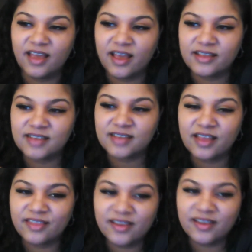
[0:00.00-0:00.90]
And
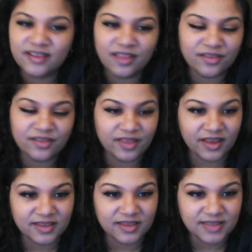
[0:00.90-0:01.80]
I think another
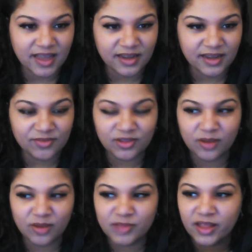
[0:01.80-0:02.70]
thing is that even
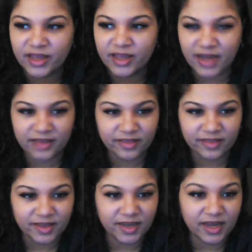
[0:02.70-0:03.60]
though I'm not like an
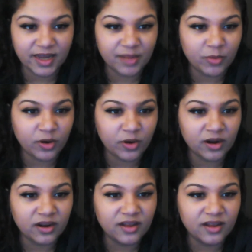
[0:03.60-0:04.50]
athlete
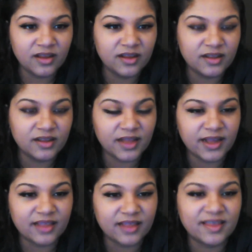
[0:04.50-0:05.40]
anymore,
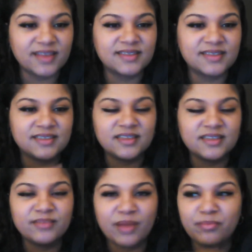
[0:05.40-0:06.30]
like I think it's
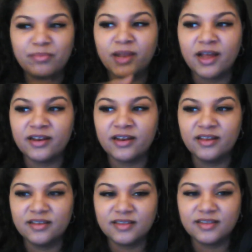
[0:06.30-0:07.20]
still in my blood
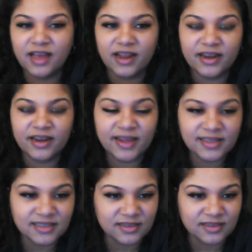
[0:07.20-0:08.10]
that I
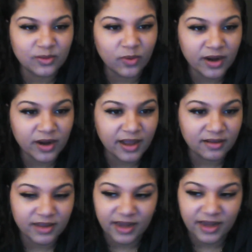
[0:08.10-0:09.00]
need to work
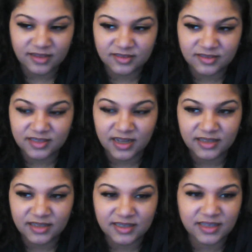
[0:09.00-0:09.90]
out and
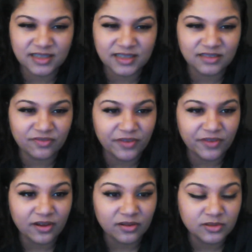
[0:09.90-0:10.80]
exercise. Like it doesn't
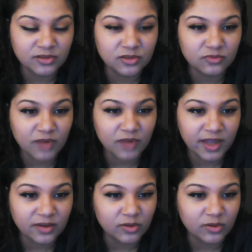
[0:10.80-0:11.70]
feel
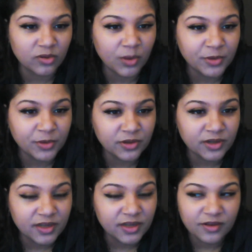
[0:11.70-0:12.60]
right or normal